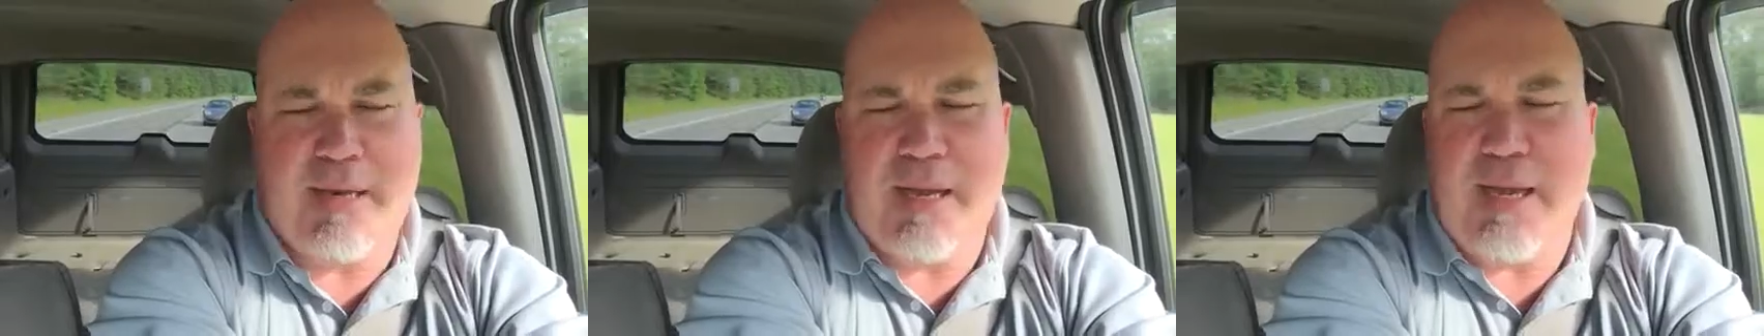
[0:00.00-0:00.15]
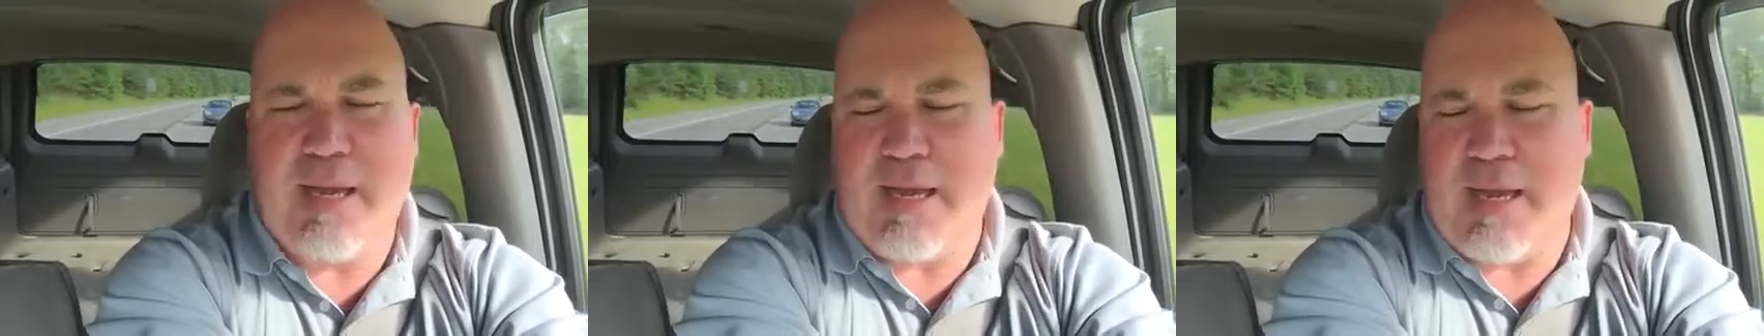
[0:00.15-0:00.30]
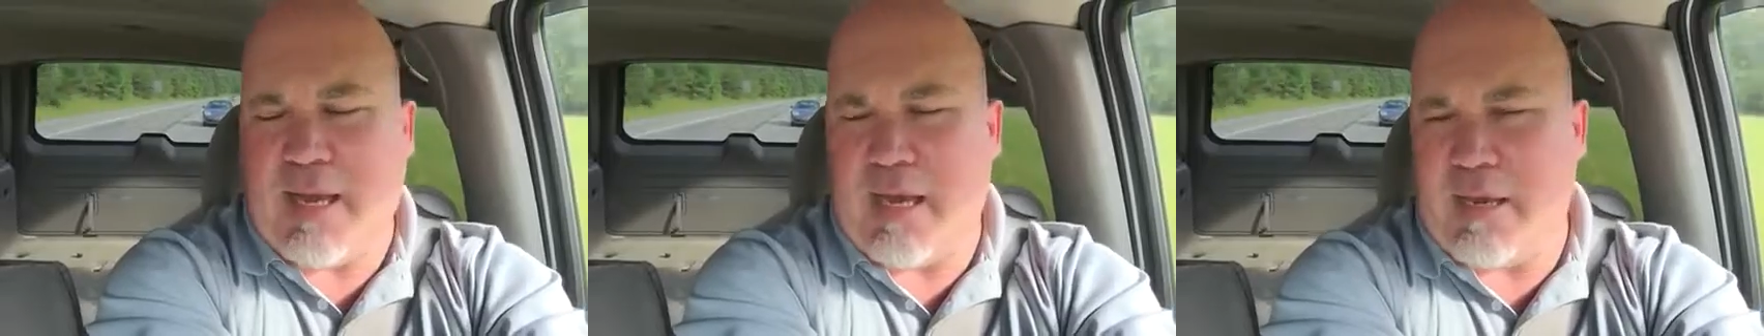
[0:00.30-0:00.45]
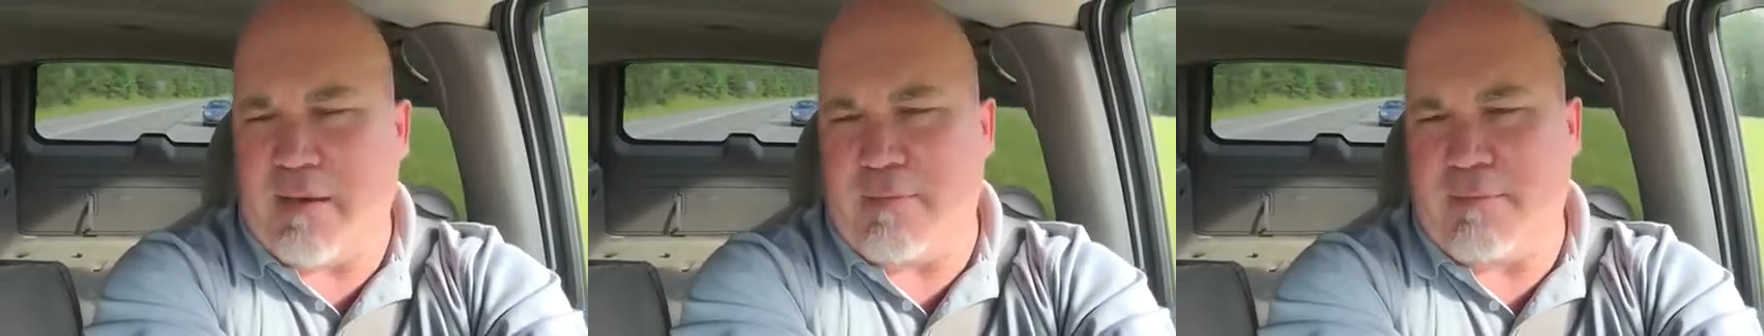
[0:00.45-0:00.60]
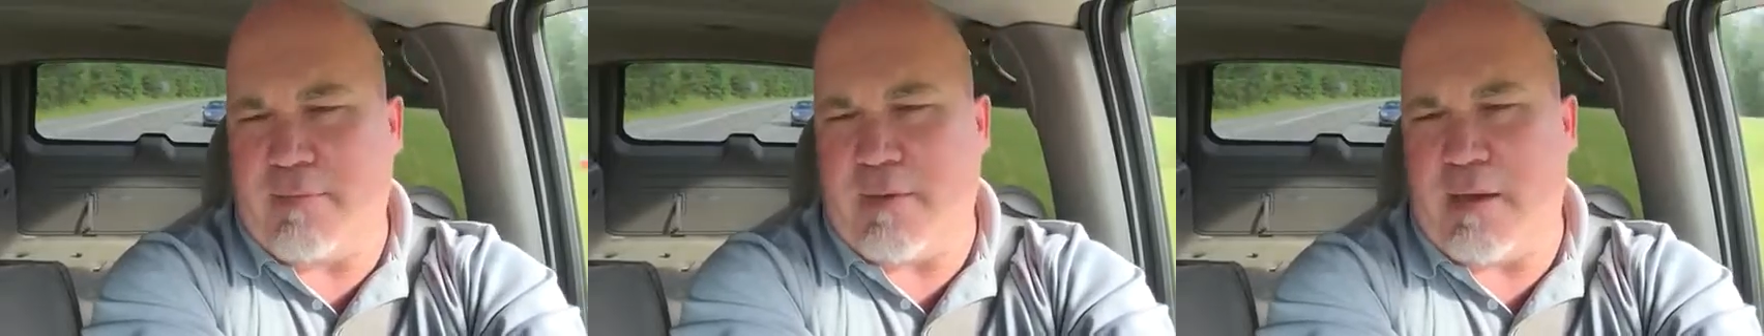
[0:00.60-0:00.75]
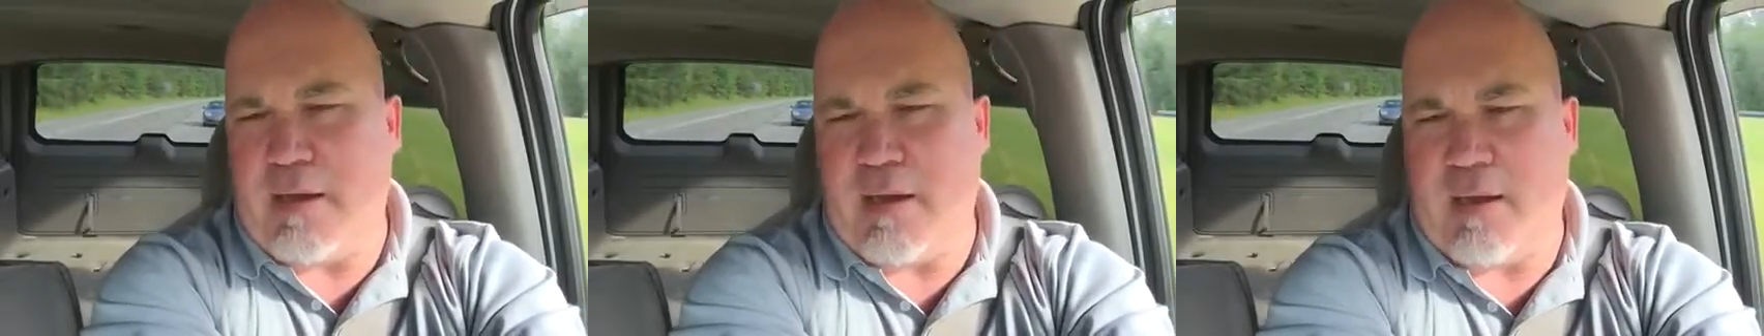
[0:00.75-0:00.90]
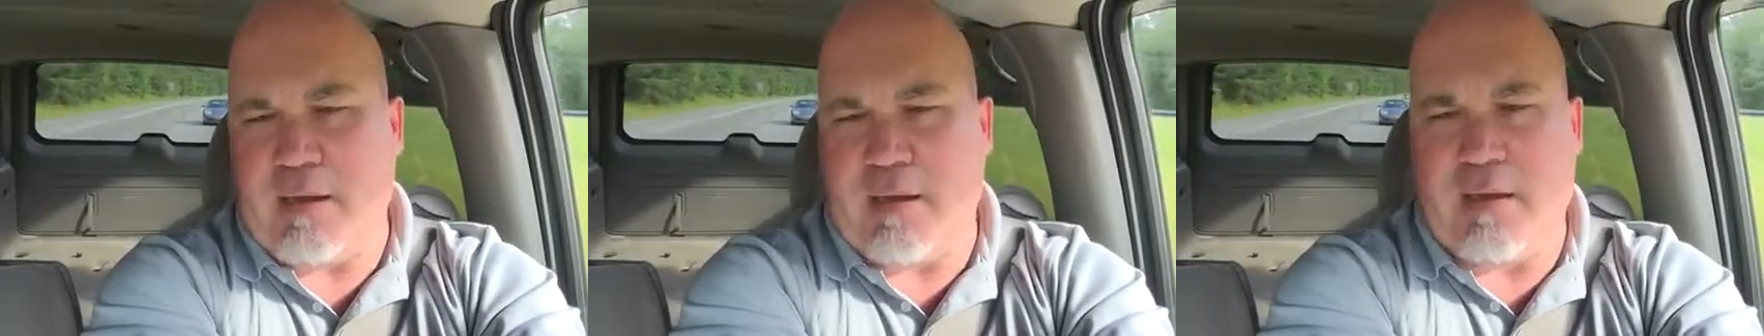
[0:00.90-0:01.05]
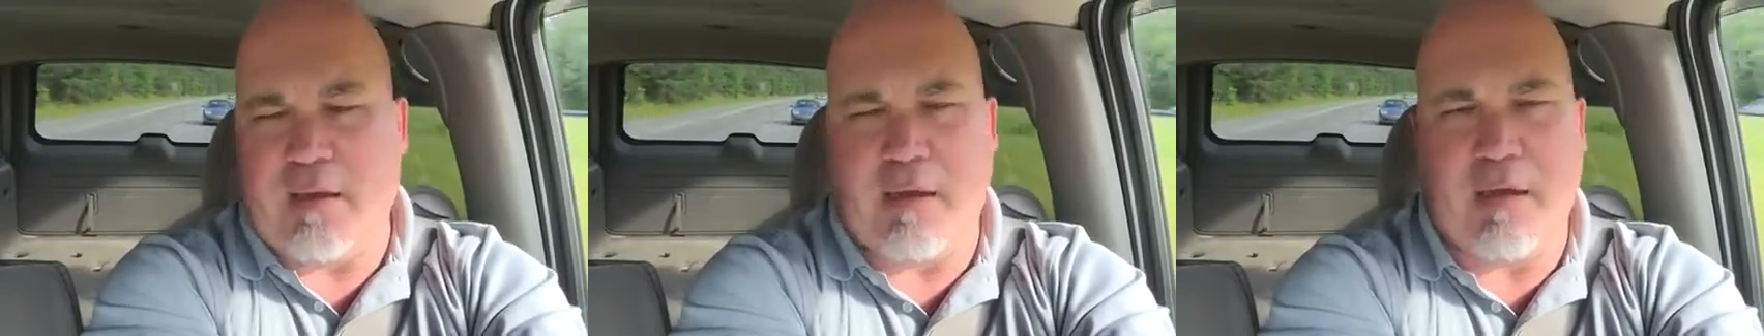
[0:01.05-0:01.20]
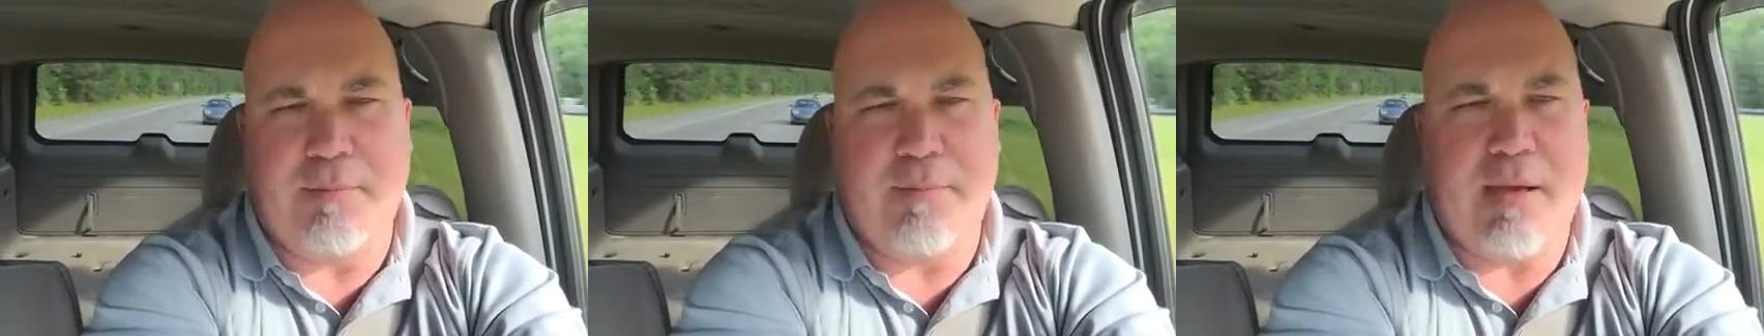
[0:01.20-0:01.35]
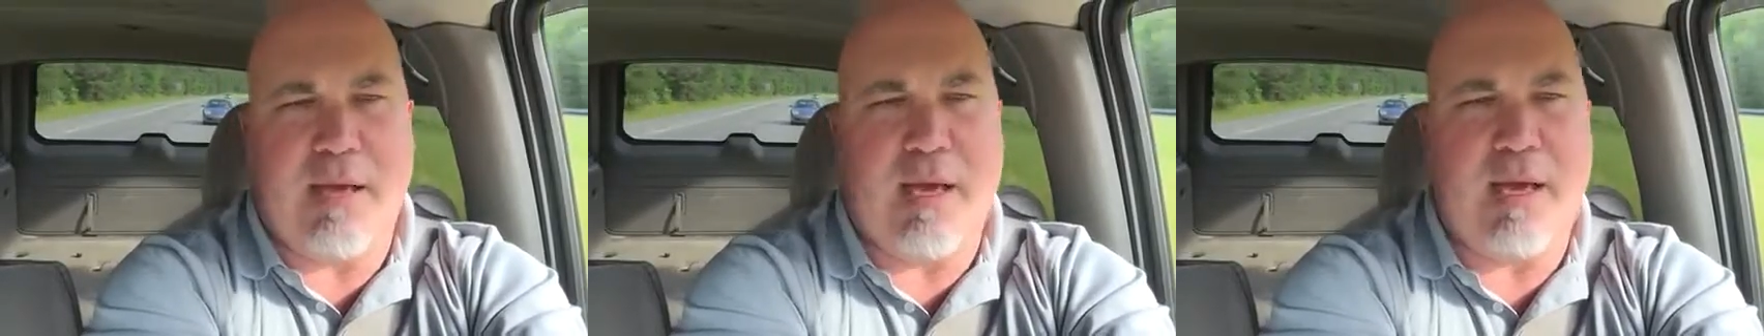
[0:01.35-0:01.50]
in any kind of
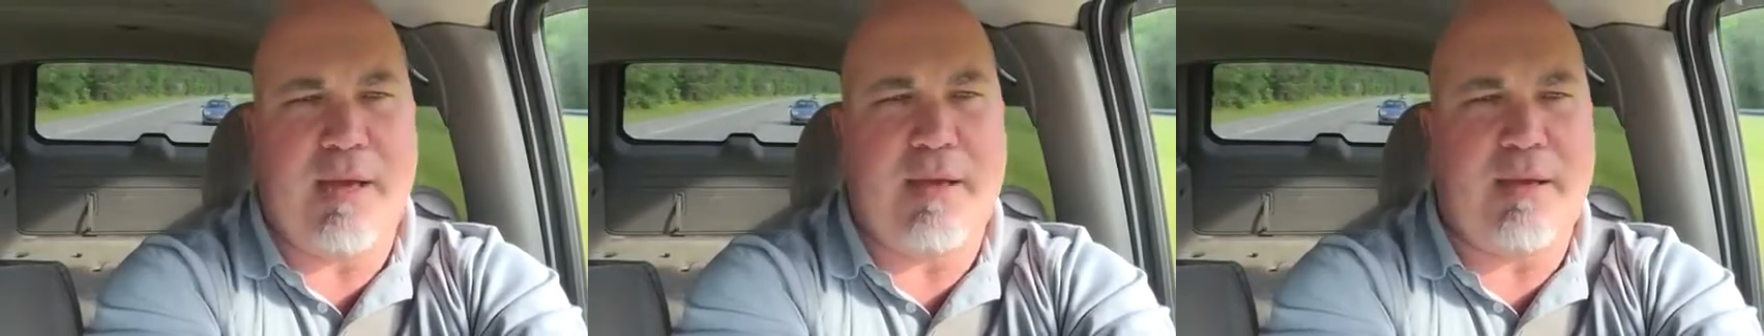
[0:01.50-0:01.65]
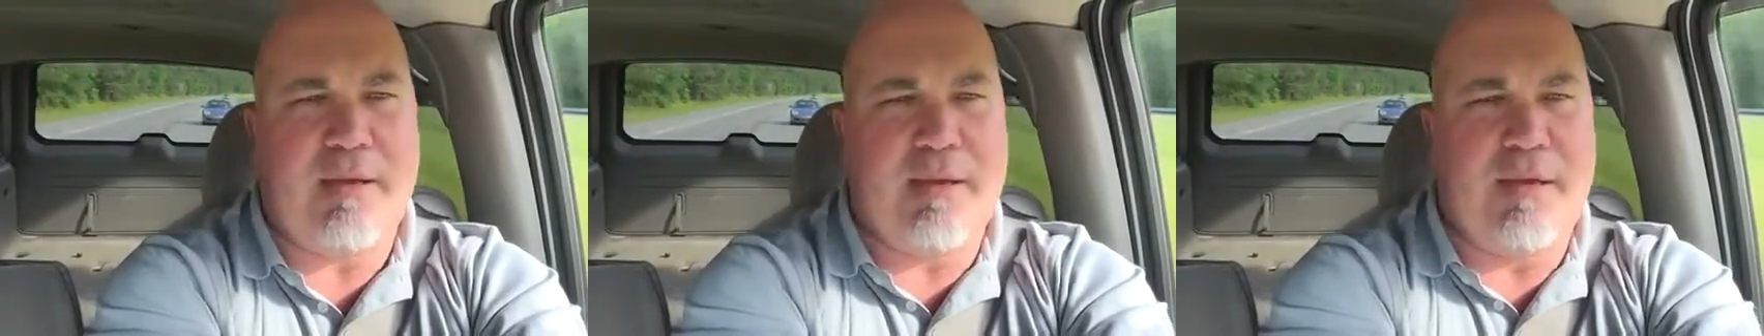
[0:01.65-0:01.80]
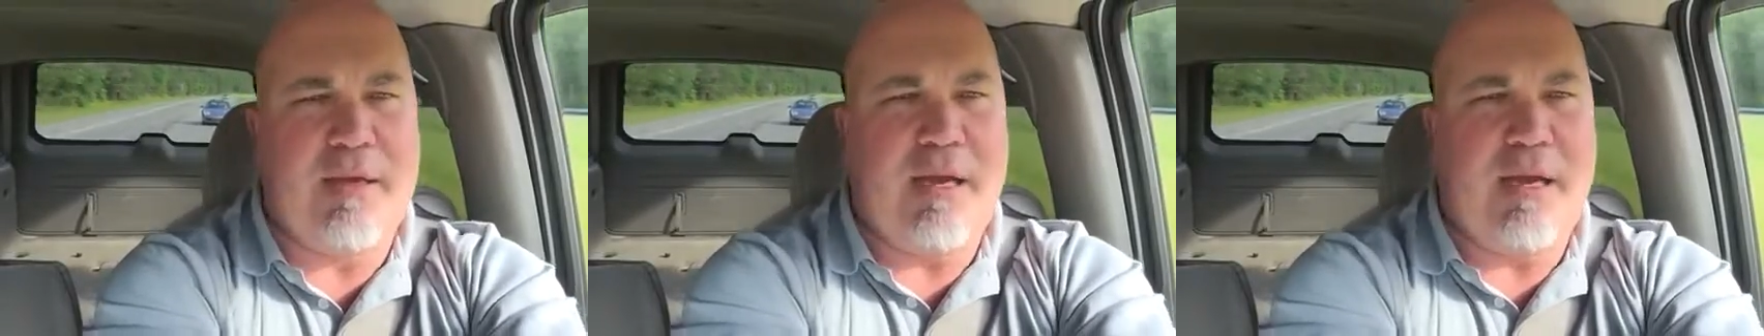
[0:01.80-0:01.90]
alumni.